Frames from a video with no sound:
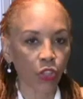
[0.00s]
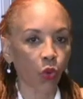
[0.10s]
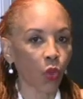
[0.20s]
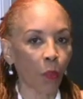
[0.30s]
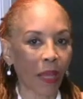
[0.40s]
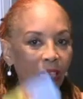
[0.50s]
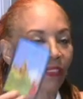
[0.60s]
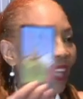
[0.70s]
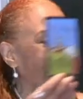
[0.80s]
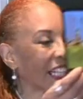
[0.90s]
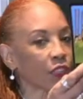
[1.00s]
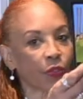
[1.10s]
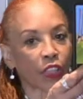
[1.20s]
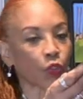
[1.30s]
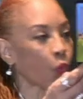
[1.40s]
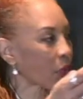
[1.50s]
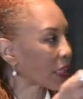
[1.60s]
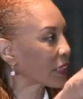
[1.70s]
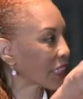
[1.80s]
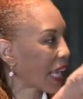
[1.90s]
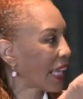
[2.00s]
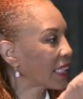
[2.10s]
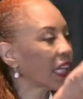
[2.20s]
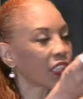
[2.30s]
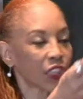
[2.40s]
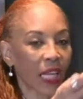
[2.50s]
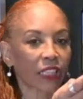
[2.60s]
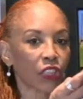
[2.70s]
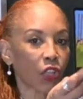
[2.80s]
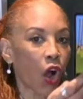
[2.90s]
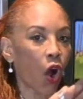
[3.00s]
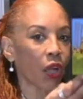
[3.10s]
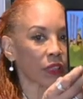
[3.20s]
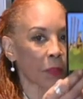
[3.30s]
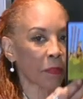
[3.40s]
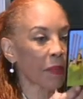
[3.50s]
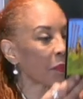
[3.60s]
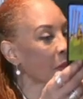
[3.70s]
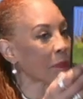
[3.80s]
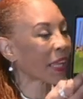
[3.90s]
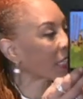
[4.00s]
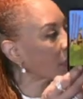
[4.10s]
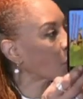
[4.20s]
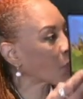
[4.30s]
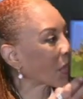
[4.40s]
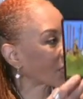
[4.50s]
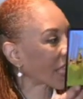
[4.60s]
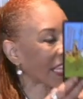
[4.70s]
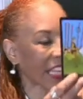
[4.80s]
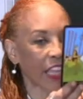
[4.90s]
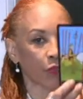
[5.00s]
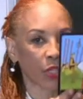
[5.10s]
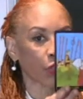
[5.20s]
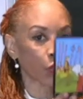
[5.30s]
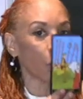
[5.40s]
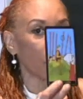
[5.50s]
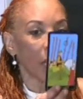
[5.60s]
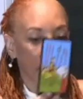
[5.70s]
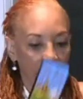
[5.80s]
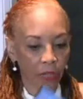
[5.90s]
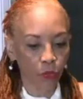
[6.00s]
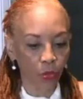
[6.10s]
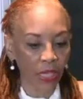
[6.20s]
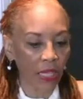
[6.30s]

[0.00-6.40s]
know no better, that he is victorious and changing the hearts of people and making them rethink and regroup and